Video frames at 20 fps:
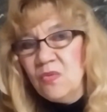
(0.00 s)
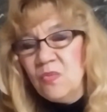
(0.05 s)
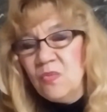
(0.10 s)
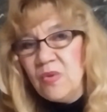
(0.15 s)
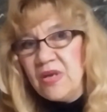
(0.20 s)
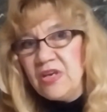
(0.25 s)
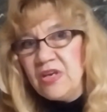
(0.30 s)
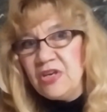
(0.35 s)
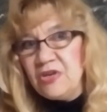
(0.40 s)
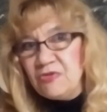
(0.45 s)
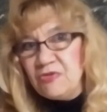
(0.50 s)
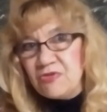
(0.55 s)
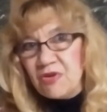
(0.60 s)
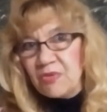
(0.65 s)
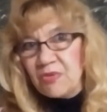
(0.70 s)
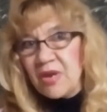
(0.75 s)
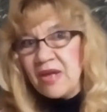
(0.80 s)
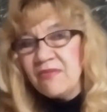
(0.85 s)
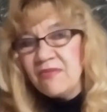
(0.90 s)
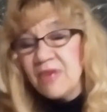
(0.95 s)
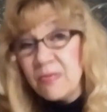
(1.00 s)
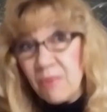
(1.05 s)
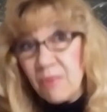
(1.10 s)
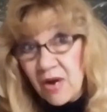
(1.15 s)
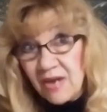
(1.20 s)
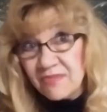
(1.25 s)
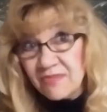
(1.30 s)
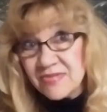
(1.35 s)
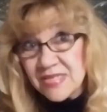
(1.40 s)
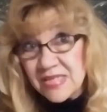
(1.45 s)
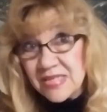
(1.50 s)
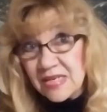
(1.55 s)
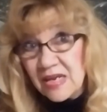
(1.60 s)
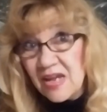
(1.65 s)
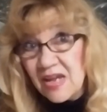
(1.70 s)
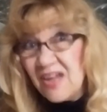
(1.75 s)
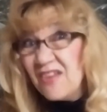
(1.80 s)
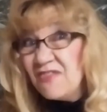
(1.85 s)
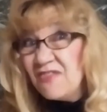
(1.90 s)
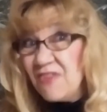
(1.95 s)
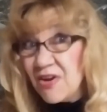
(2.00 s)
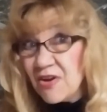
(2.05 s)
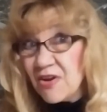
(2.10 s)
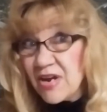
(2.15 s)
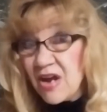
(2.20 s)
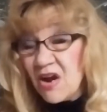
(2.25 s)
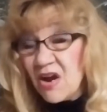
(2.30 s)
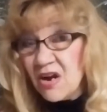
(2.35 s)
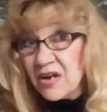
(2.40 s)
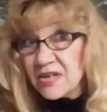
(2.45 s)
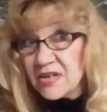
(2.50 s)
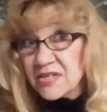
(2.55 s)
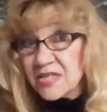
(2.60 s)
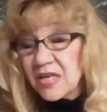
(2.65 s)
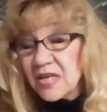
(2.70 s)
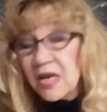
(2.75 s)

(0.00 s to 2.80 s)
when you don't have any privacy. Very hard.